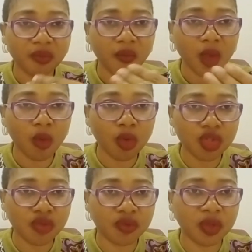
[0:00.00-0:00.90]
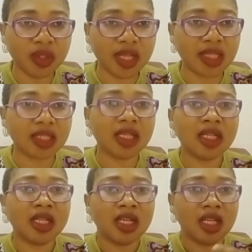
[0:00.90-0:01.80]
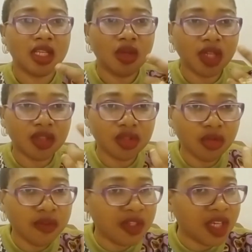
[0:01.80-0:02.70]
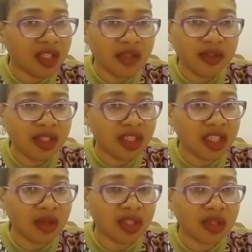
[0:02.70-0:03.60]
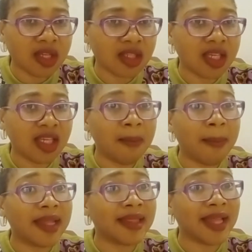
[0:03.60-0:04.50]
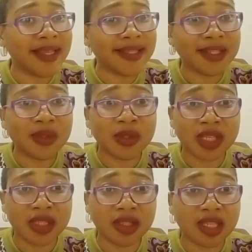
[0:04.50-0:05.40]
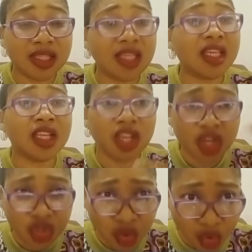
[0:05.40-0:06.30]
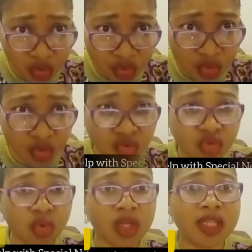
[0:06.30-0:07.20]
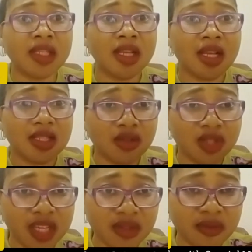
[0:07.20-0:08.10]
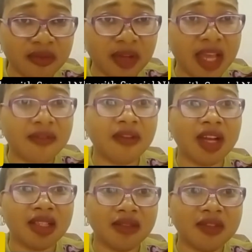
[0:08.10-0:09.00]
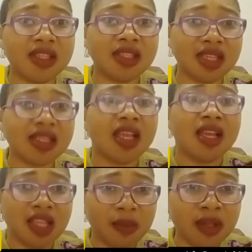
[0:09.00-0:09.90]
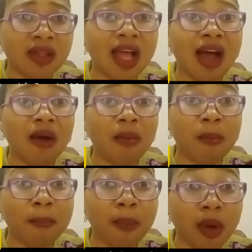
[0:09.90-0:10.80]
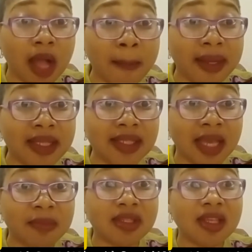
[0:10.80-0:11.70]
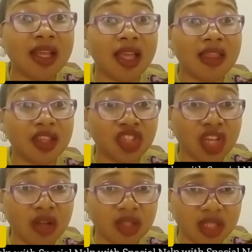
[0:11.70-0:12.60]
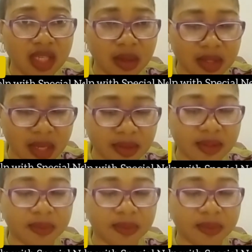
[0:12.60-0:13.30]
Once you've done that, you can, if the child yells out again by 9:30 to 10:30 again, you continue your stroking till you get to 5, and then there's 6, depending on how many times the child yells out.